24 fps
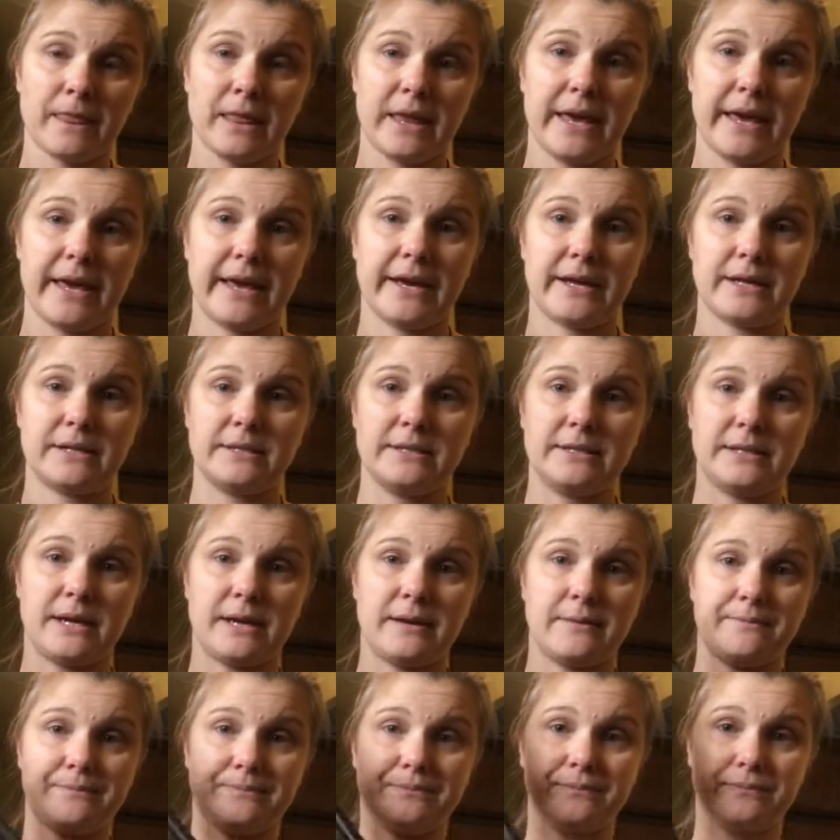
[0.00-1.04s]
And
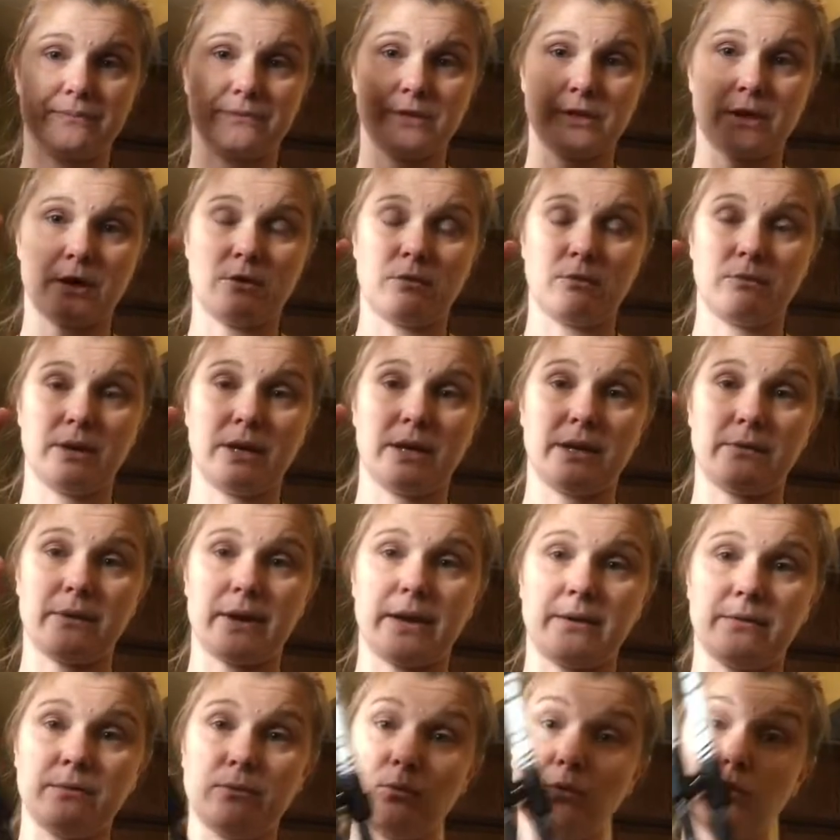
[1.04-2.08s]
so anyway,
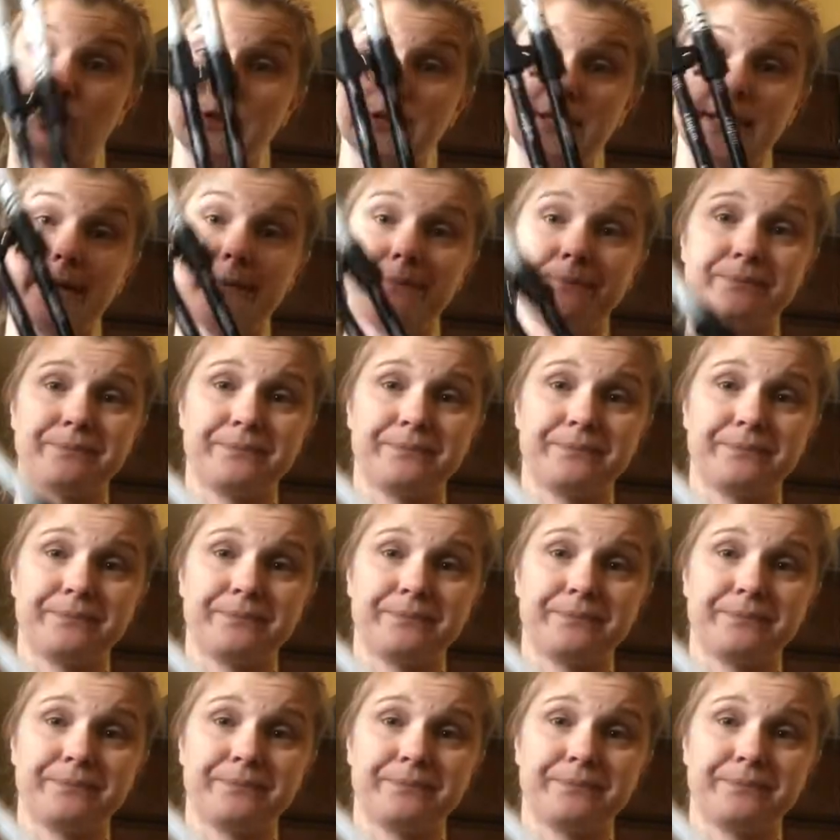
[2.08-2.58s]
we'll see.